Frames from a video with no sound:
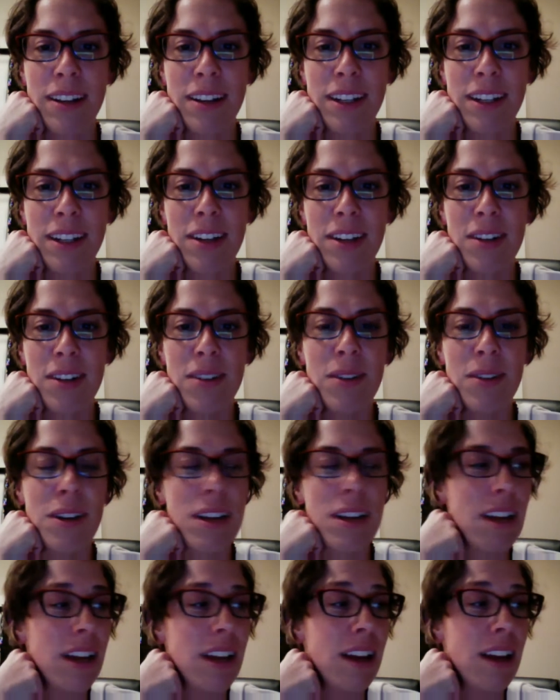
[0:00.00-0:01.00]
You know,
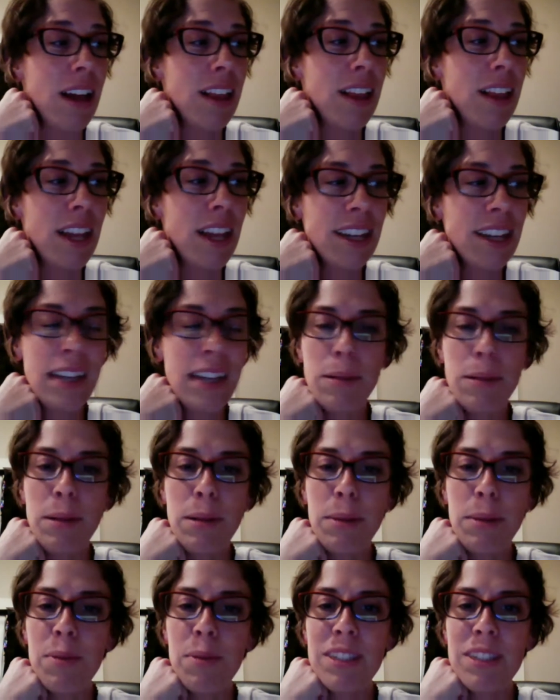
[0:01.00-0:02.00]
a lot of times
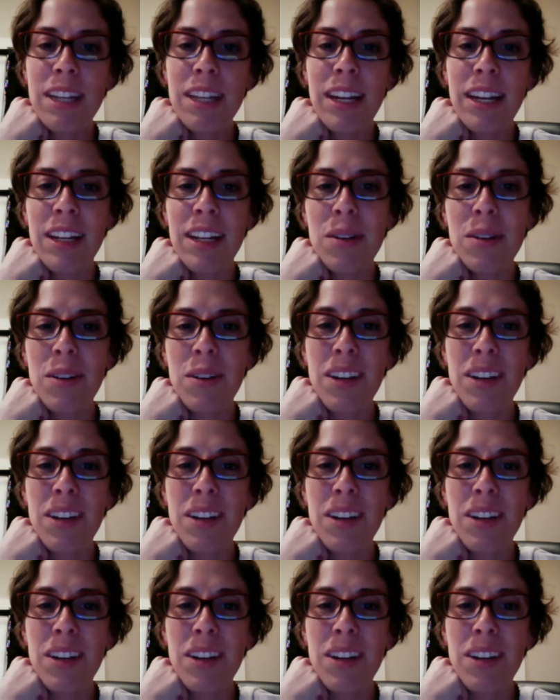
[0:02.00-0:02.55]
people will say, you know,